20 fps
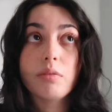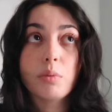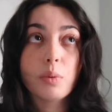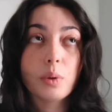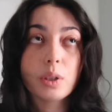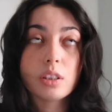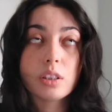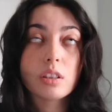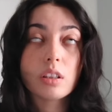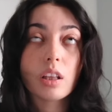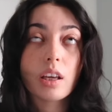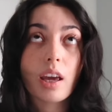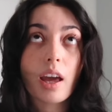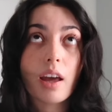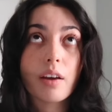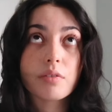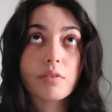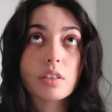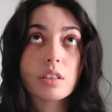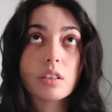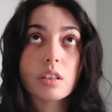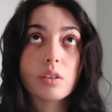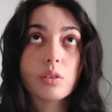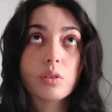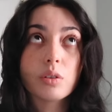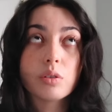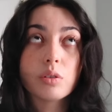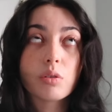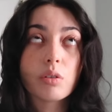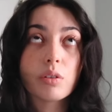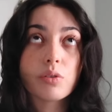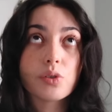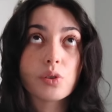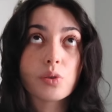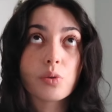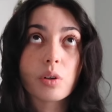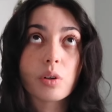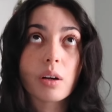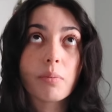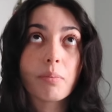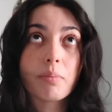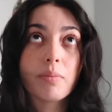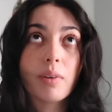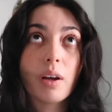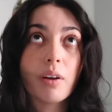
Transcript: went to like every single thrift store in